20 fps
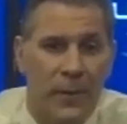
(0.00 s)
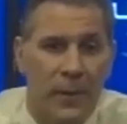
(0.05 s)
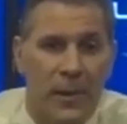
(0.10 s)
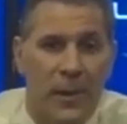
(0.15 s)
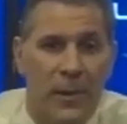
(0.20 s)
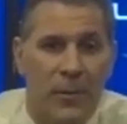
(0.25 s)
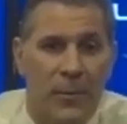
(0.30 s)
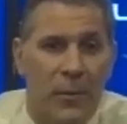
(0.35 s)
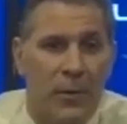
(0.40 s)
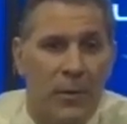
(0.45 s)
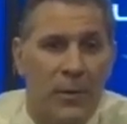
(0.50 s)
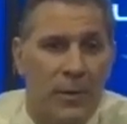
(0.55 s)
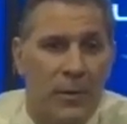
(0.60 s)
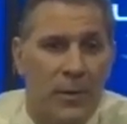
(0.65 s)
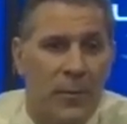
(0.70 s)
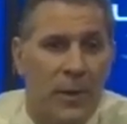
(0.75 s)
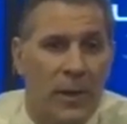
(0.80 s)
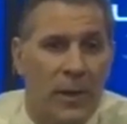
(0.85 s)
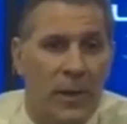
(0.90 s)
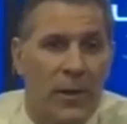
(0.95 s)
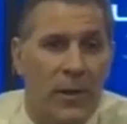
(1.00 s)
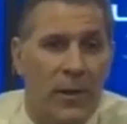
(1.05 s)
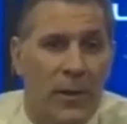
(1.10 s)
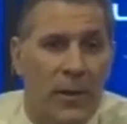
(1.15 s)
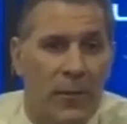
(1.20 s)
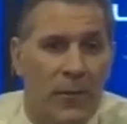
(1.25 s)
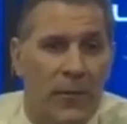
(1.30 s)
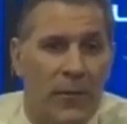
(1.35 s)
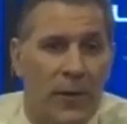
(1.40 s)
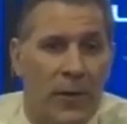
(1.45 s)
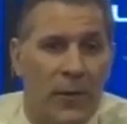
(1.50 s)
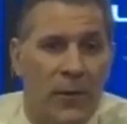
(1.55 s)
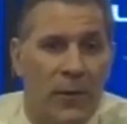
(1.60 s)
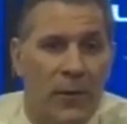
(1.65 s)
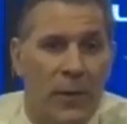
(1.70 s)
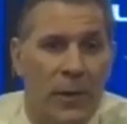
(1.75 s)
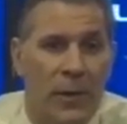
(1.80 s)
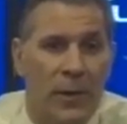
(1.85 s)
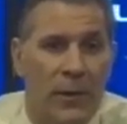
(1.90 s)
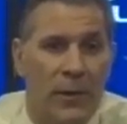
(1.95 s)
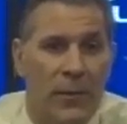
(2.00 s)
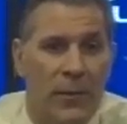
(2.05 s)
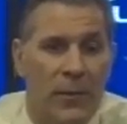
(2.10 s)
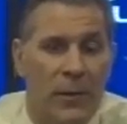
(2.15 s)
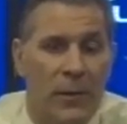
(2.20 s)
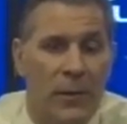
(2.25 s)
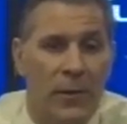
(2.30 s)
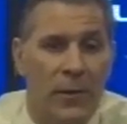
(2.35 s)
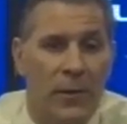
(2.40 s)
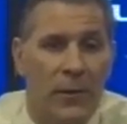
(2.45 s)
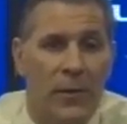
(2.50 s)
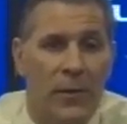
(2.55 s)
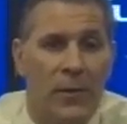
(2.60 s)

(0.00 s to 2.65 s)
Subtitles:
keep putting some heat on him and found a way to get the winner.